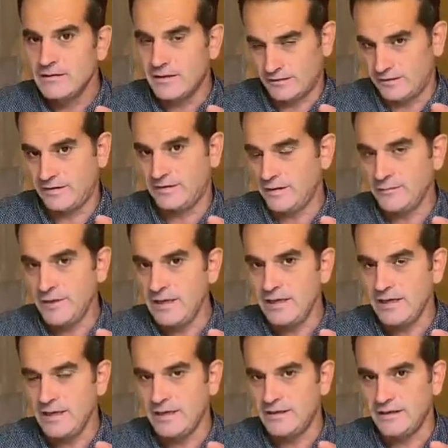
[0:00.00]
Does he see me
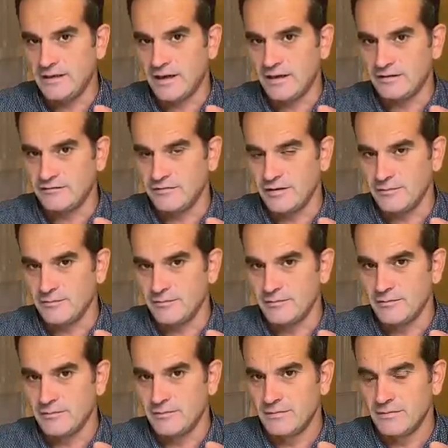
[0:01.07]
eating ice cream
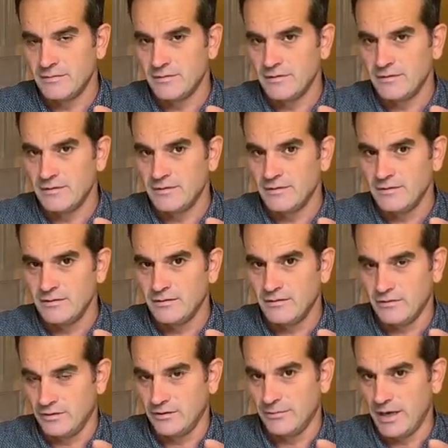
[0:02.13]

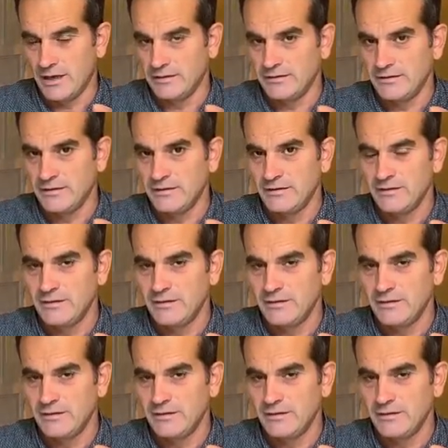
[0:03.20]
on the bus?